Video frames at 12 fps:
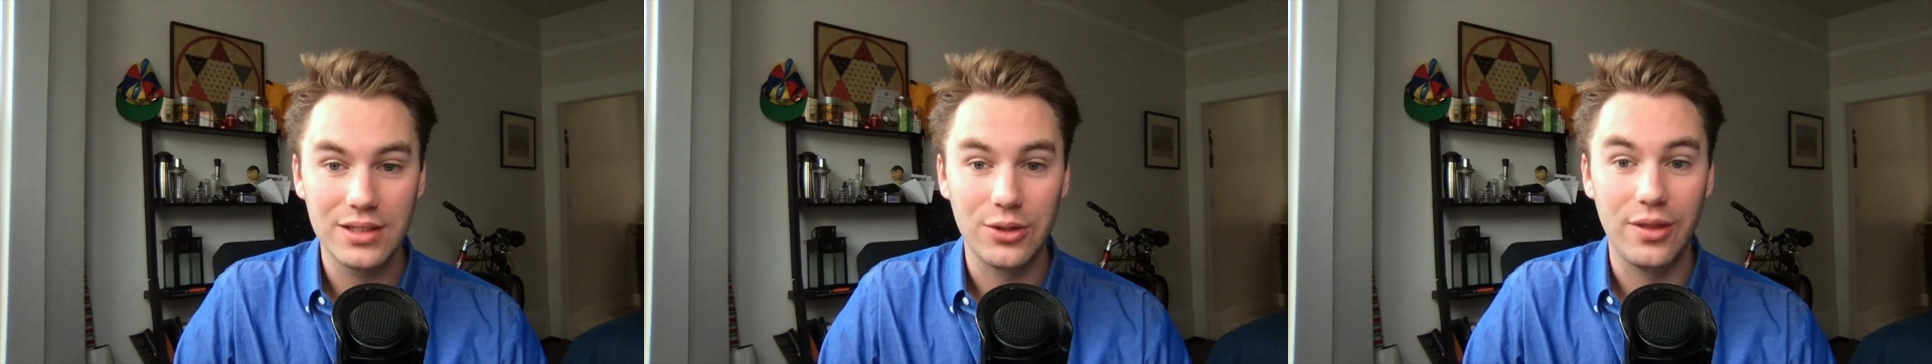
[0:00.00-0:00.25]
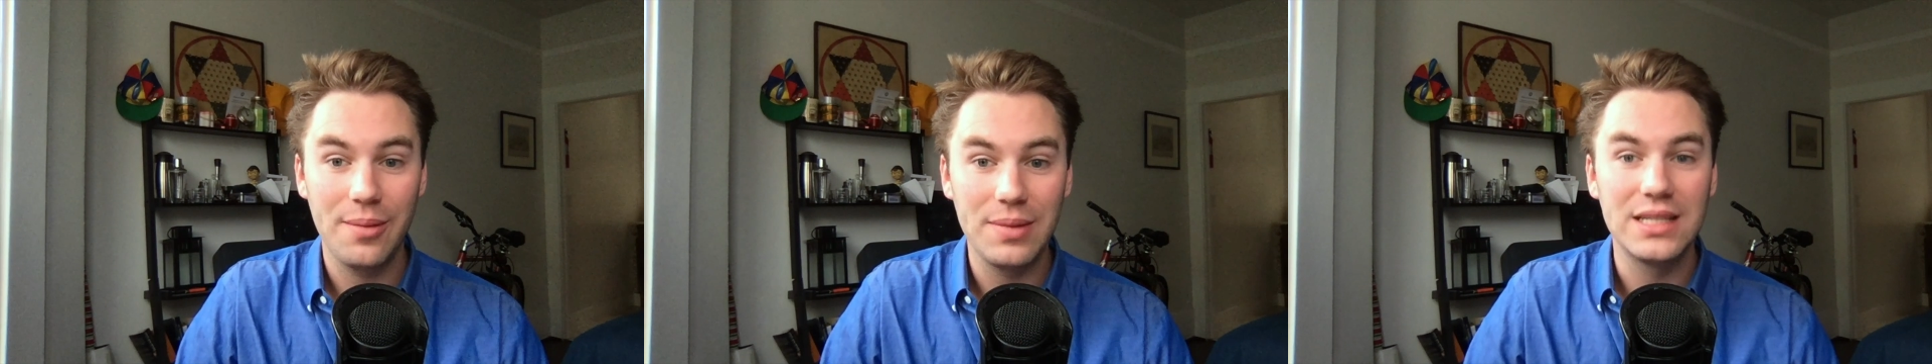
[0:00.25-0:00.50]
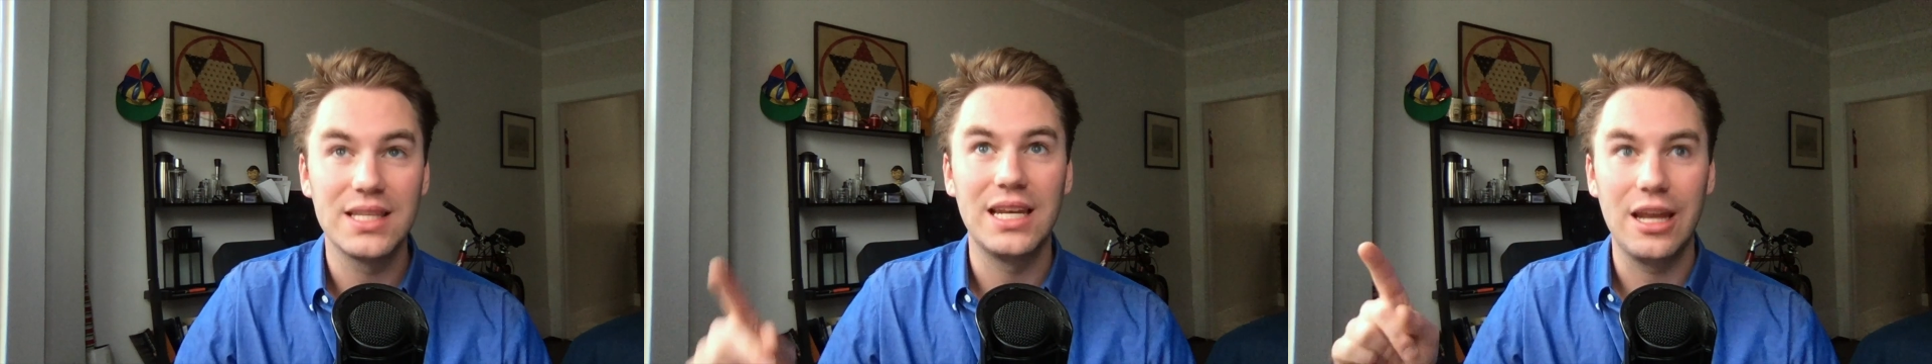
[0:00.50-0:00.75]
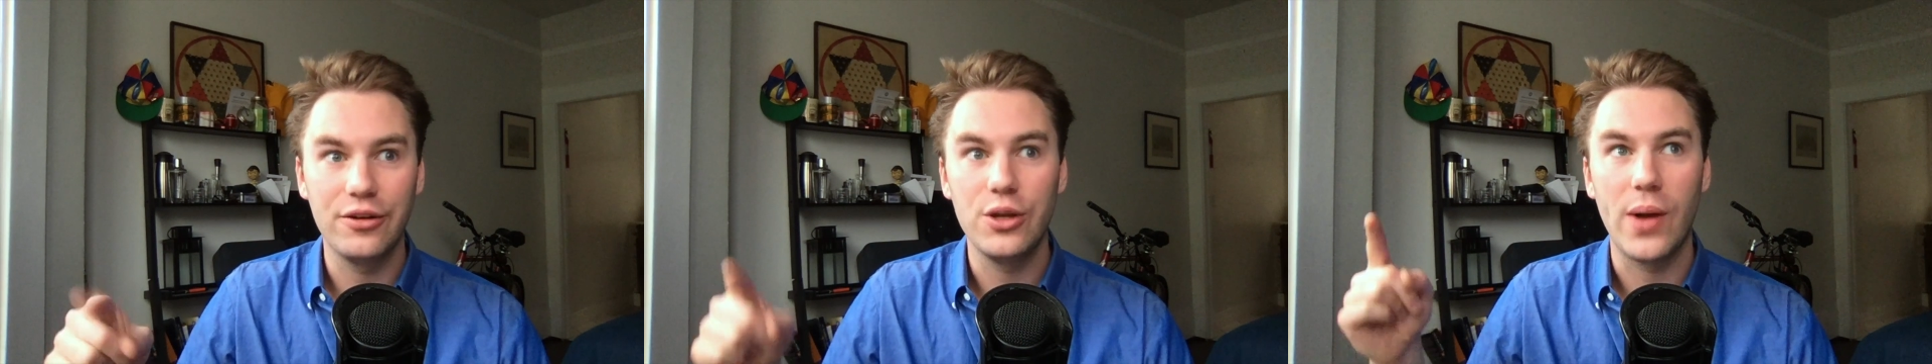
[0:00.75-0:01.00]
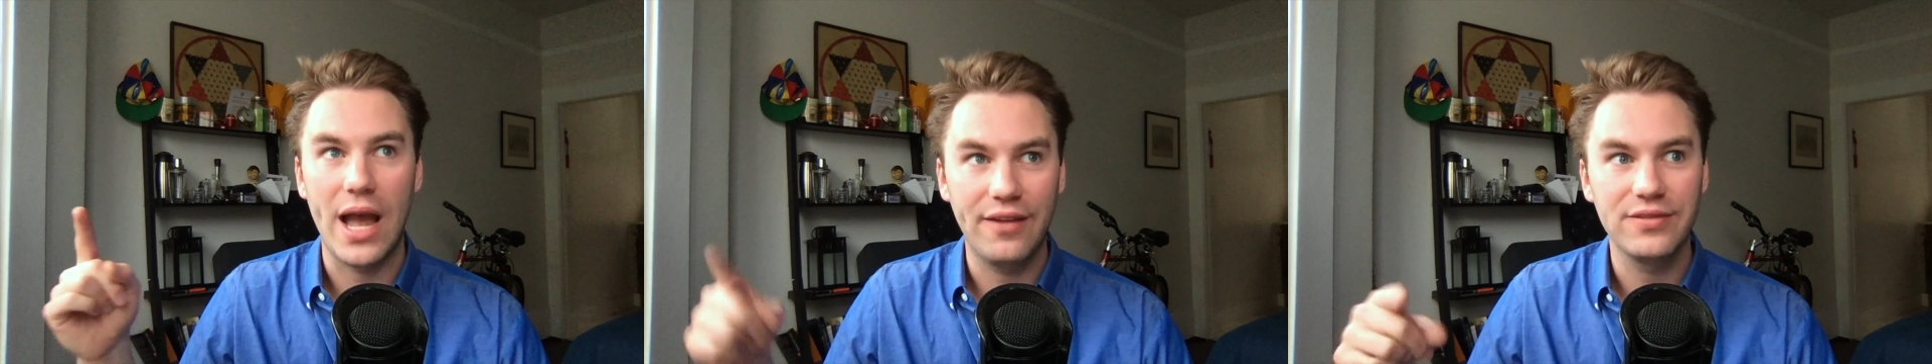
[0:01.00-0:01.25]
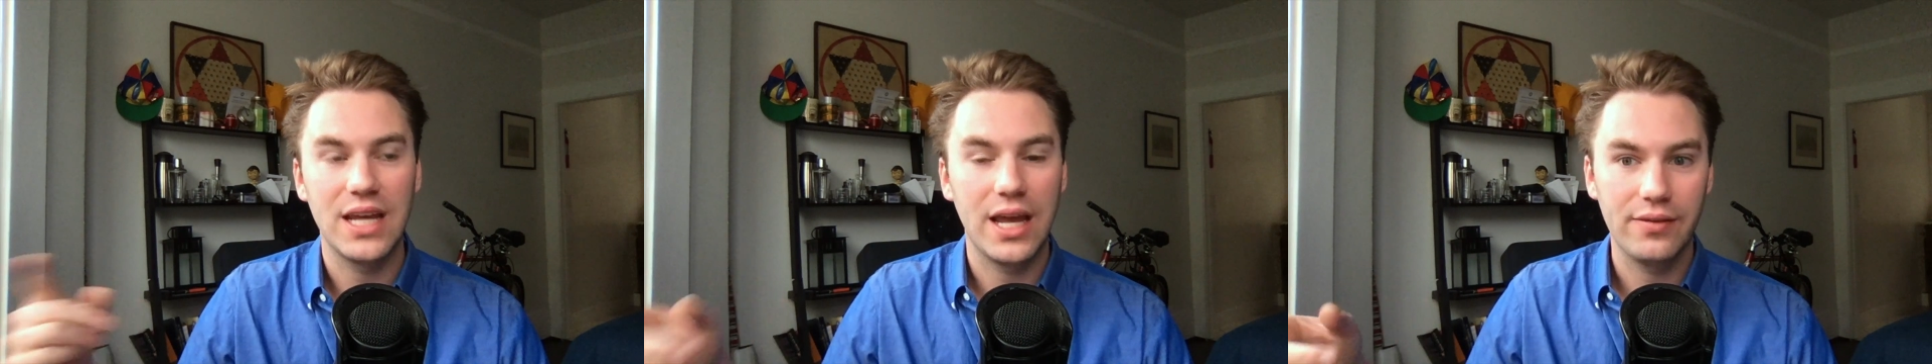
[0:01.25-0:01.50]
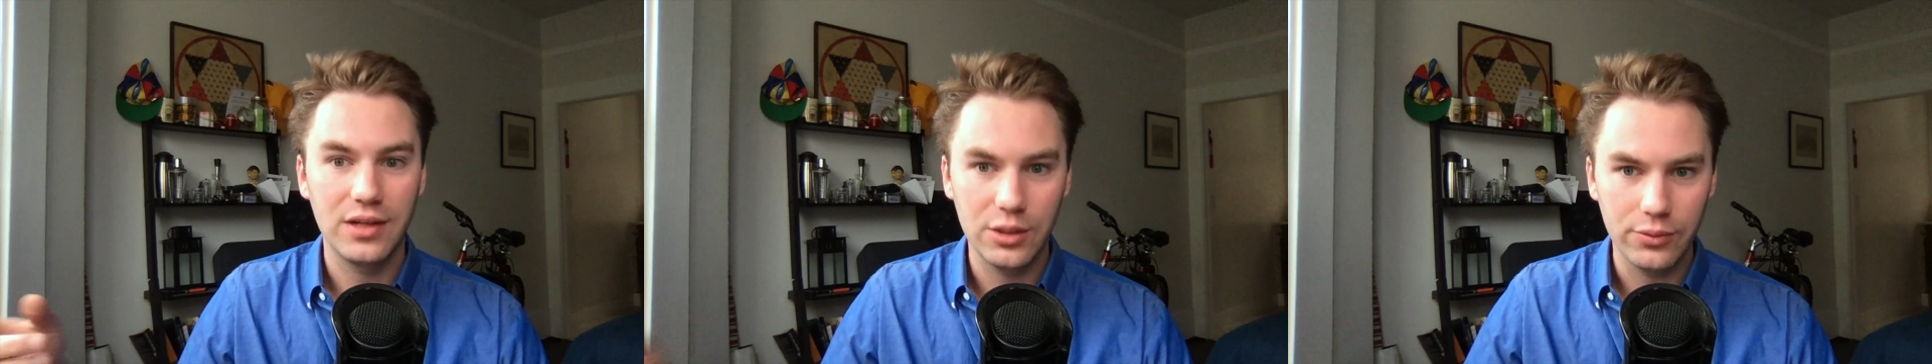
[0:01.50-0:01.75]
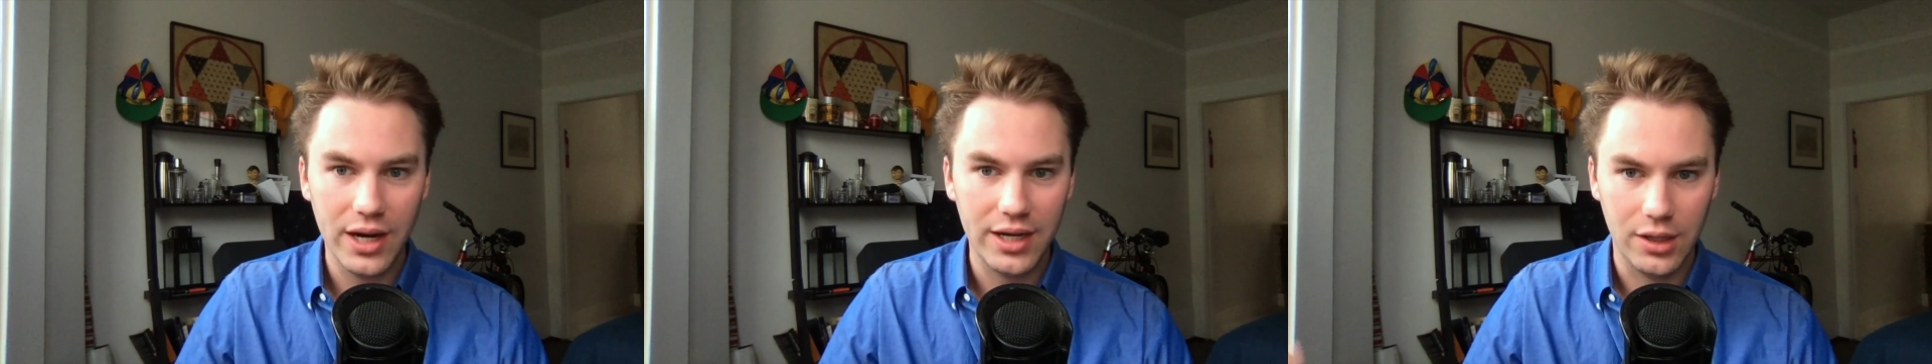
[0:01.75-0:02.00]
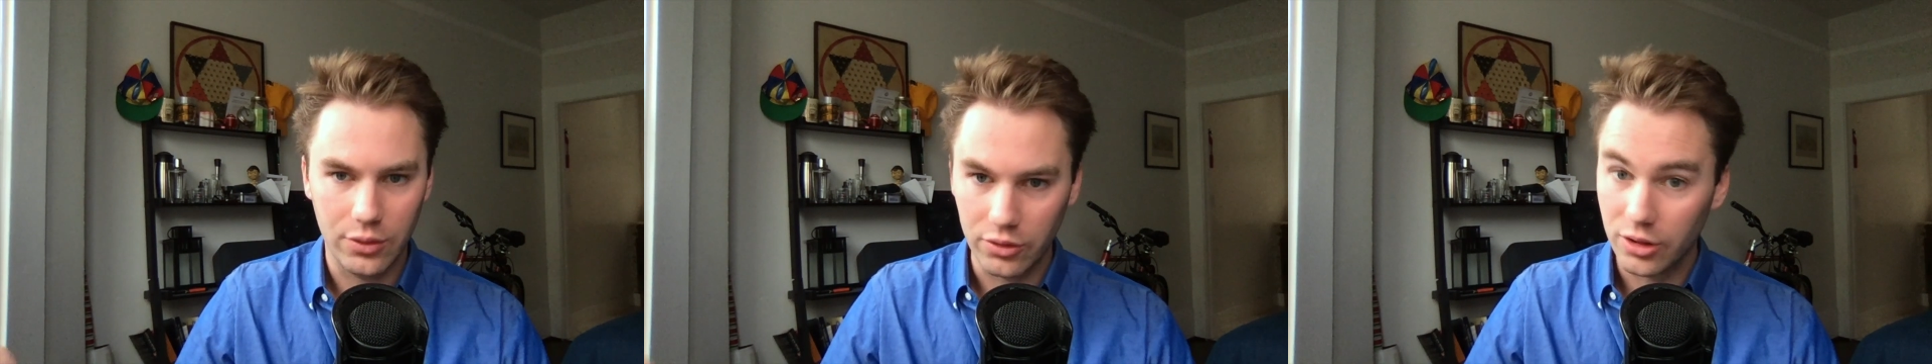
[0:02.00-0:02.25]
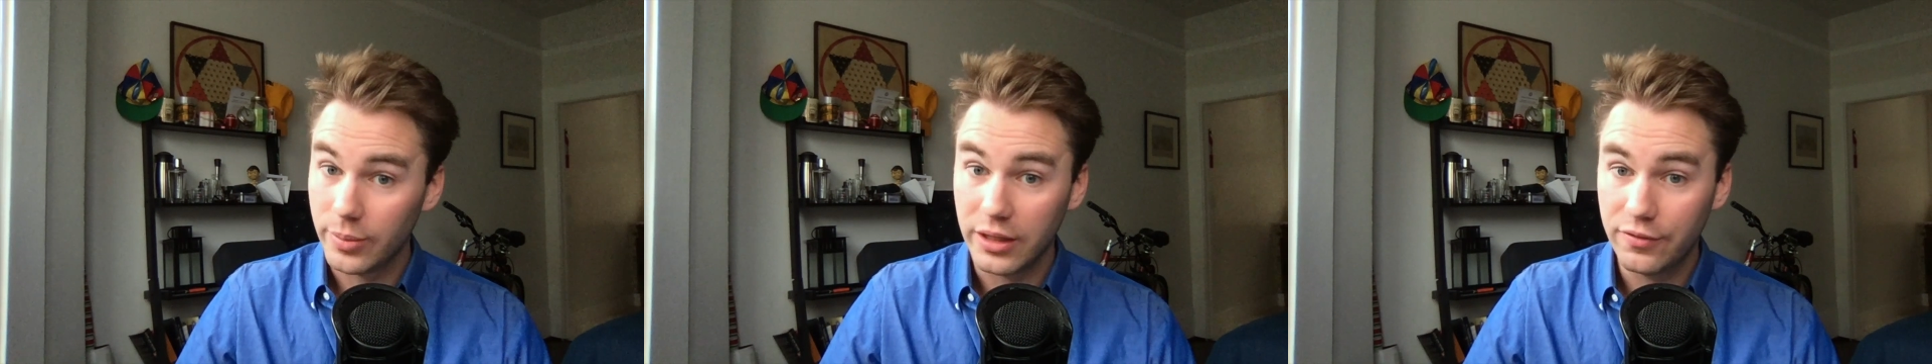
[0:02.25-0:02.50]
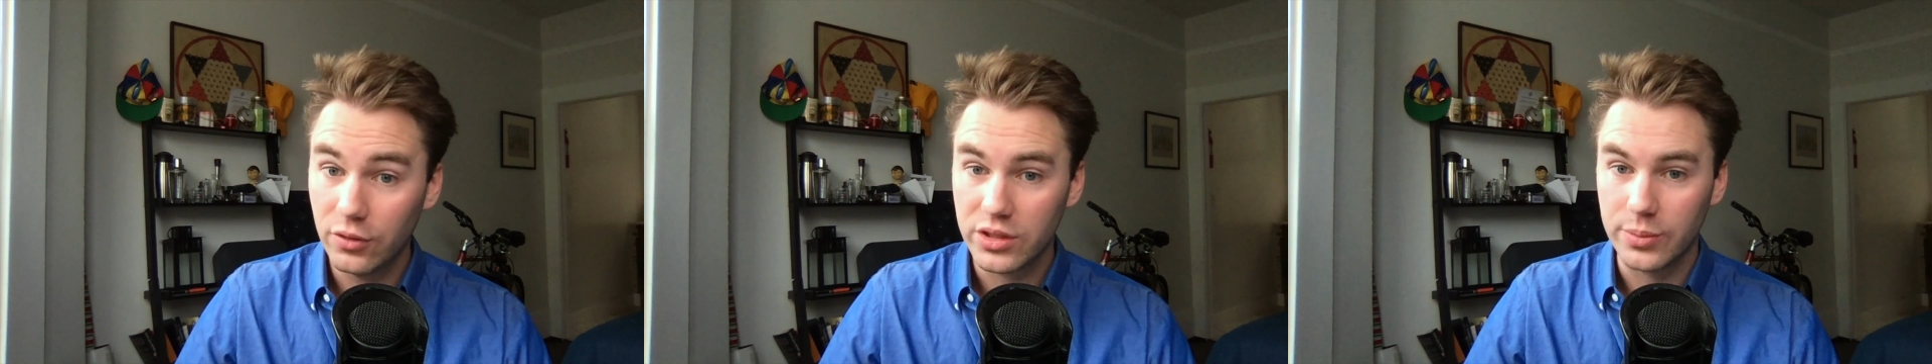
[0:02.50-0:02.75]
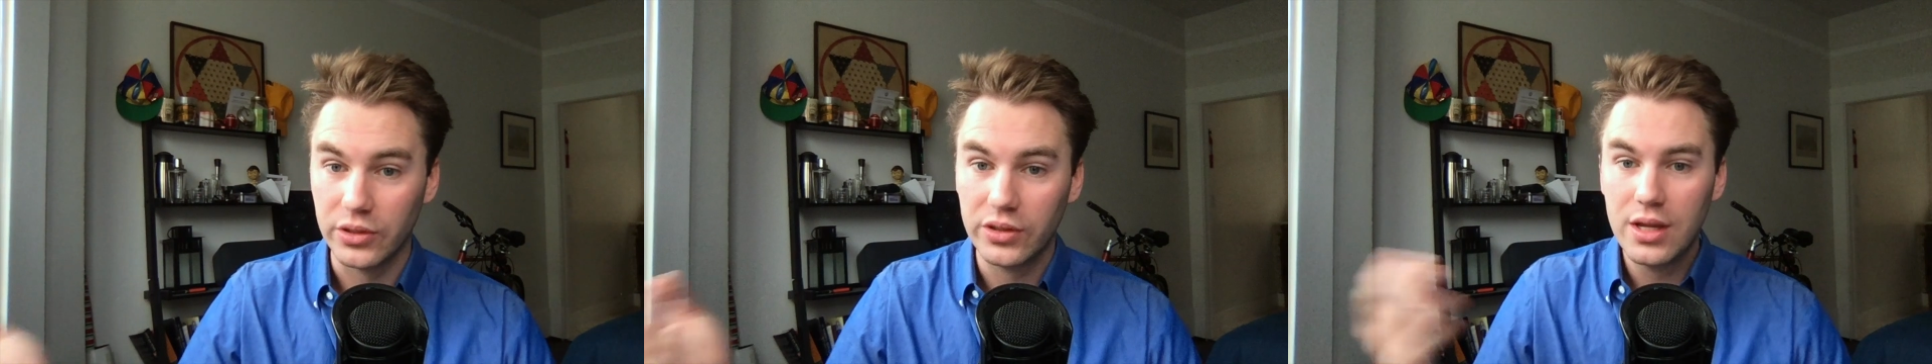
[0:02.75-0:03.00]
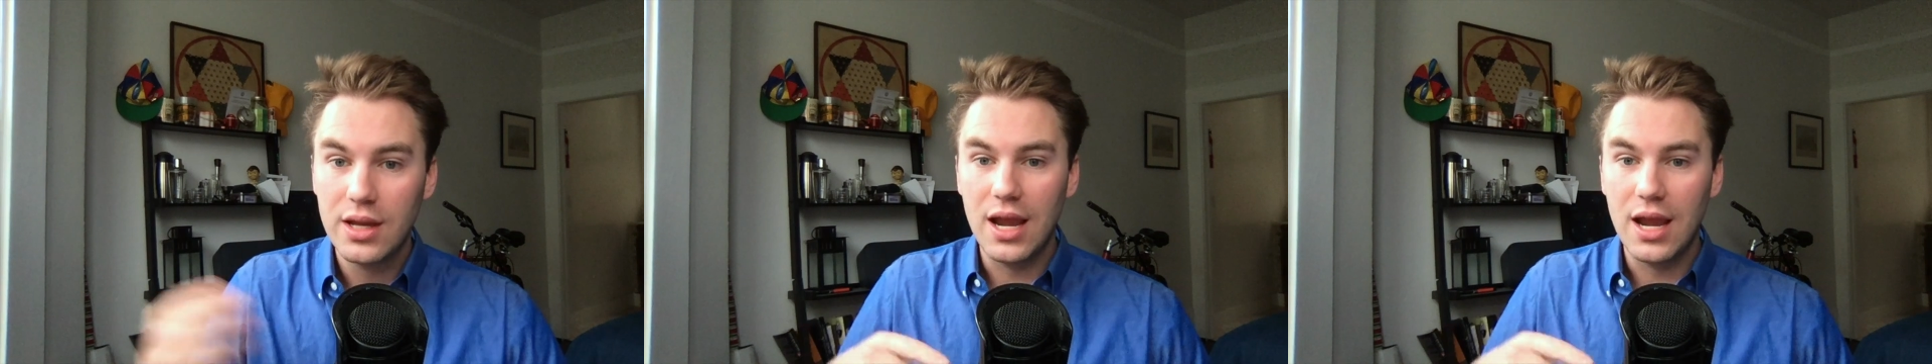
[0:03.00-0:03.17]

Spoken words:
So that means that now you have to have it in writing in order to be enforceable.